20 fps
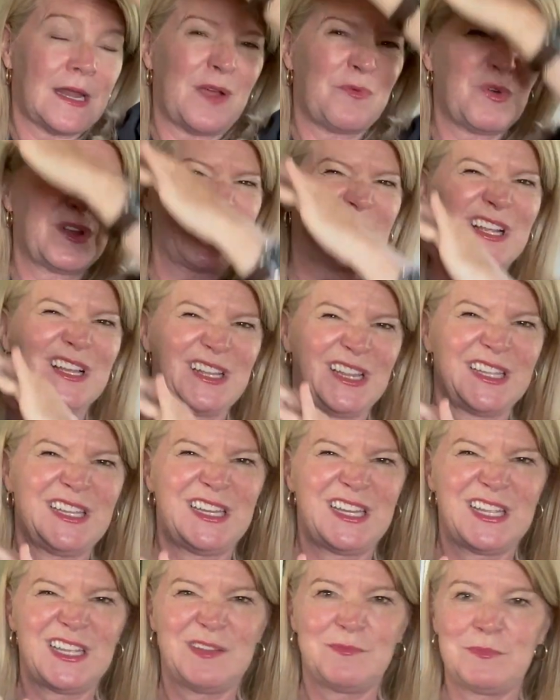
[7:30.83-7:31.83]
I want to clean
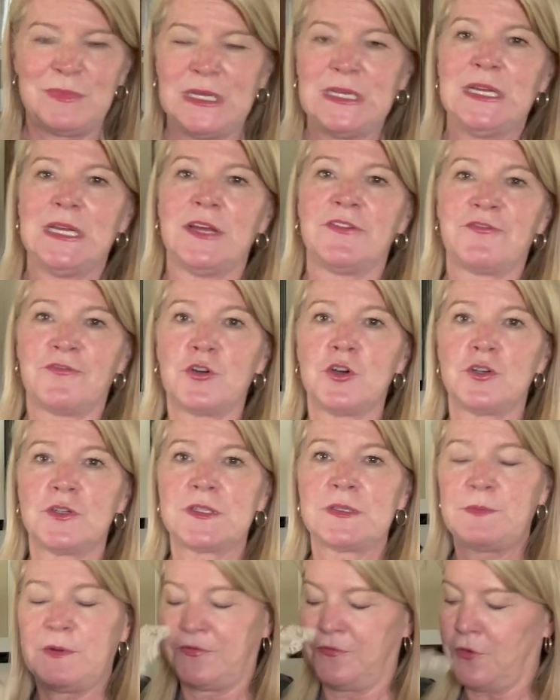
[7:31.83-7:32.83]
him
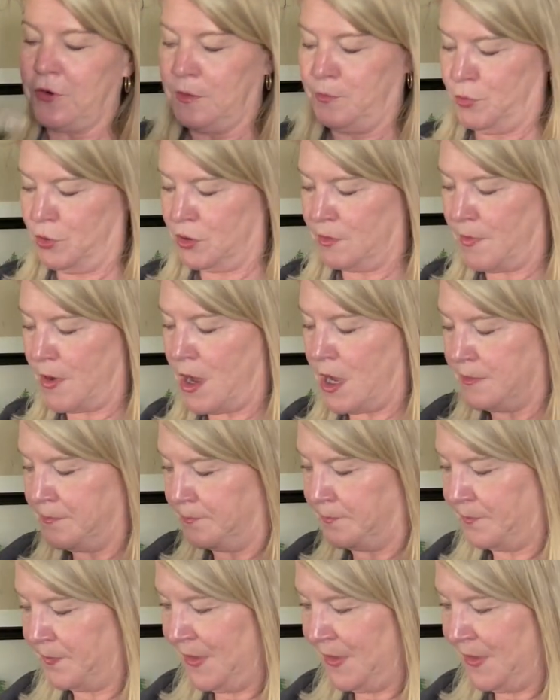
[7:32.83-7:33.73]
first before I put him on.